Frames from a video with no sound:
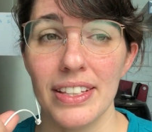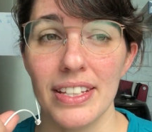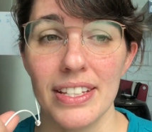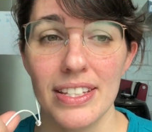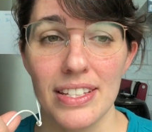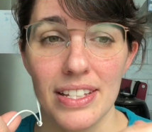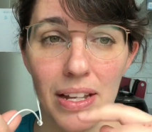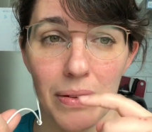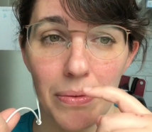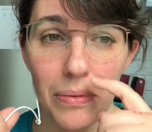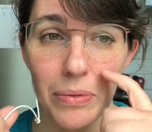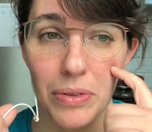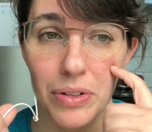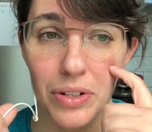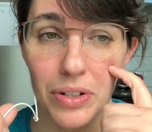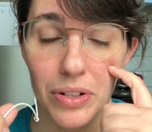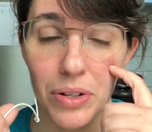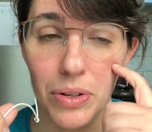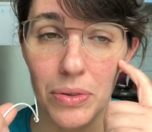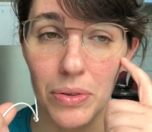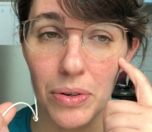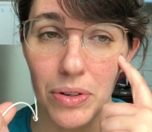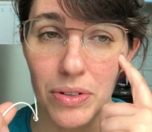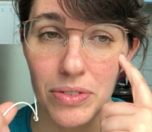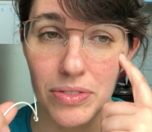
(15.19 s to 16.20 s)
This time I'm going to
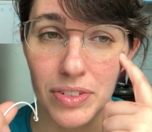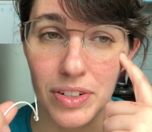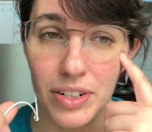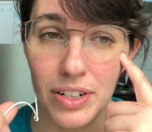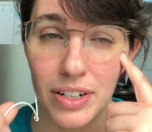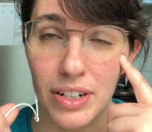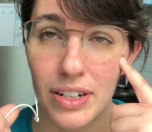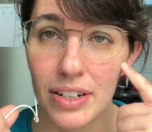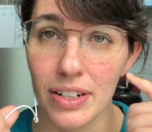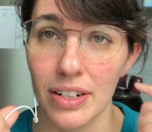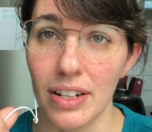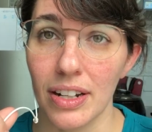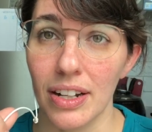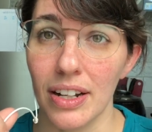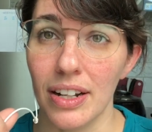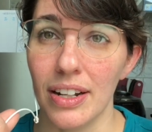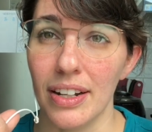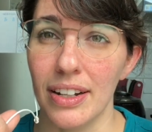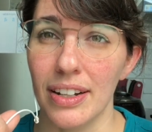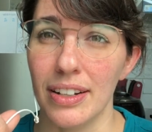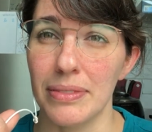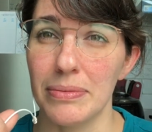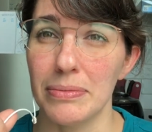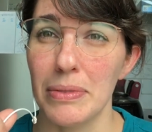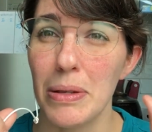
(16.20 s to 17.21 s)
go over
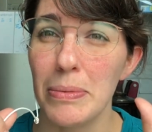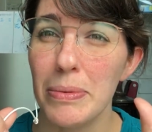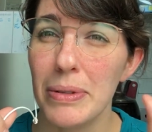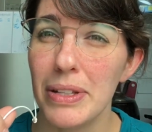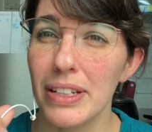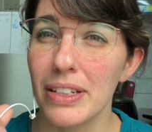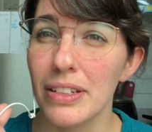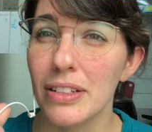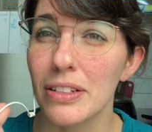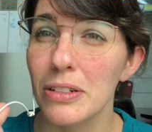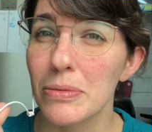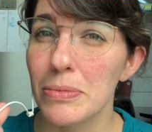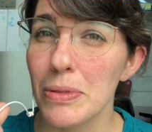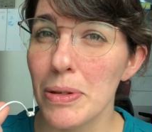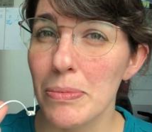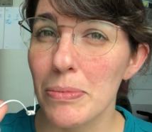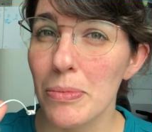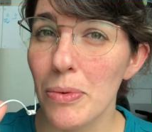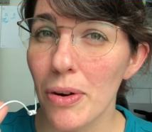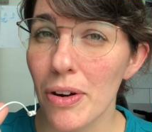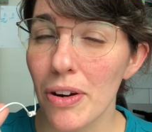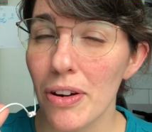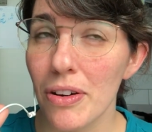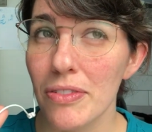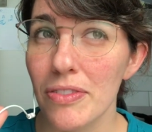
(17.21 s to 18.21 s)
maybe a little bit
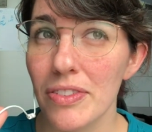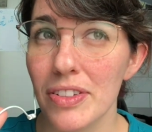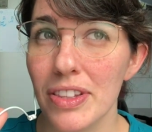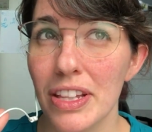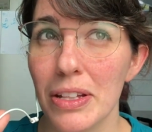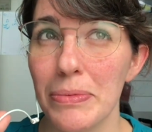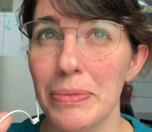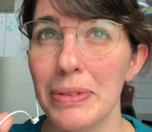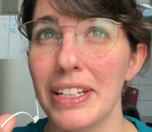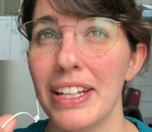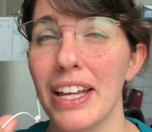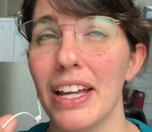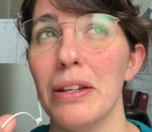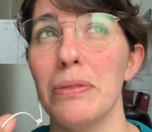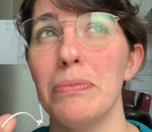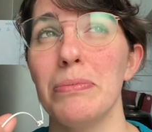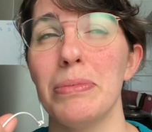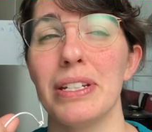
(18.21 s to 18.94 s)
more over them again,